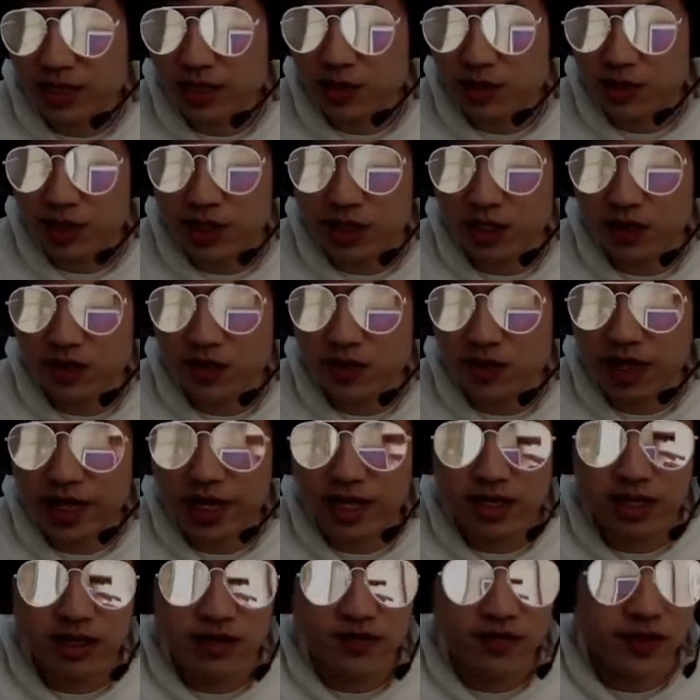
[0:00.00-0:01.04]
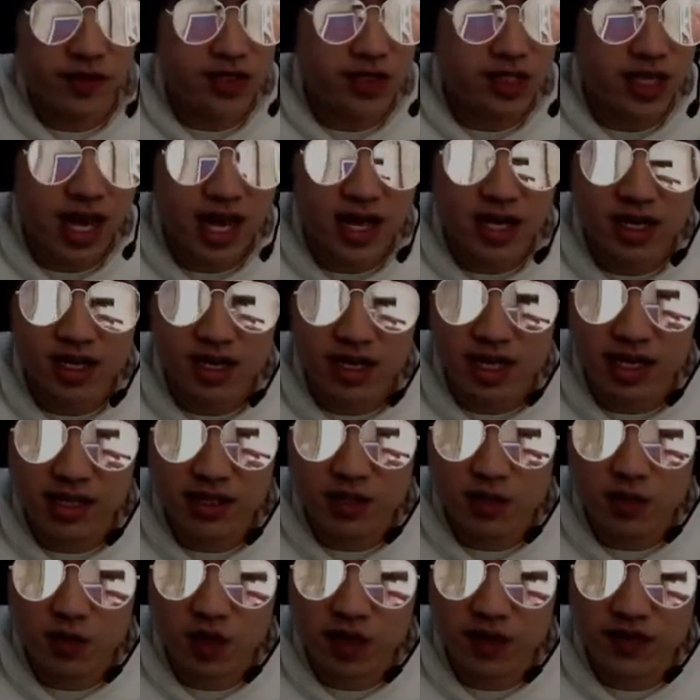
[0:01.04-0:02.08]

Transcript: two heroes, right? If you're standing next to one